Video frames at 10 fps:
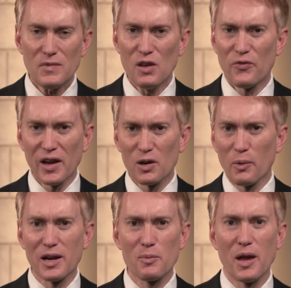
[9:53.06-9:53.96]
Find a
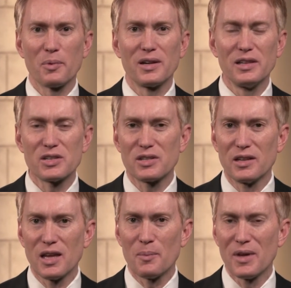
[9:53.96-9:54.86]
way to be able to listen to
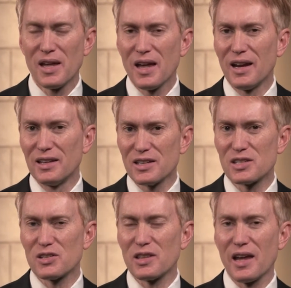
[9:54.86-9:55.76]
them and
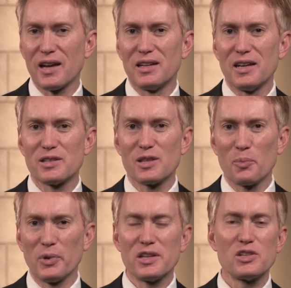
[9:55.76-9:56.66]
listen to the ideas and the
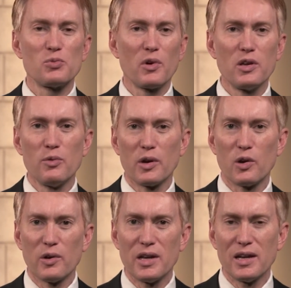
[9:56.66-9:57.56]
places where you
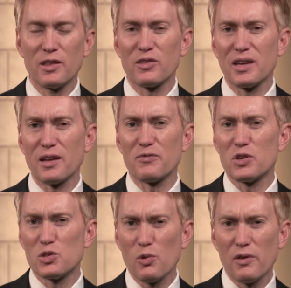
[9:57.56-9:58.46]
agree, and think if the
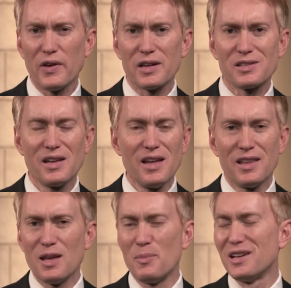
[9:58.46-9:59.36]
two of us
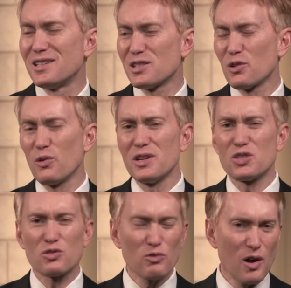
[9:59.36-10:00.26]
that may disagree
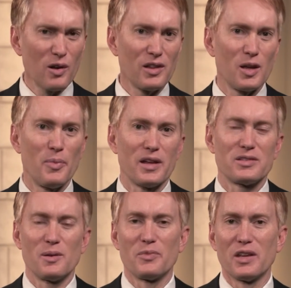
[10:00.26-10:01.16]
strongly about
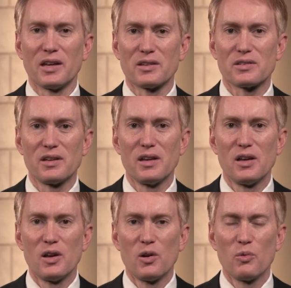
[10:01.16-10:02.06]
some things
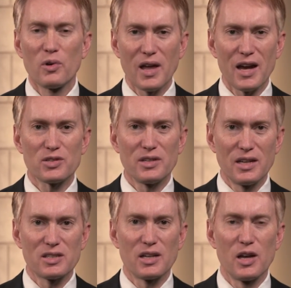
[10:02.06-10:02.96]
were to actually
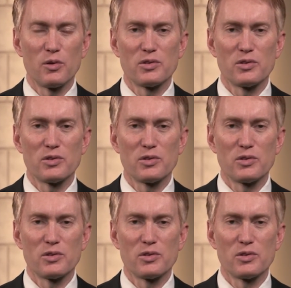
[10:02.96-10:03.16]
get together and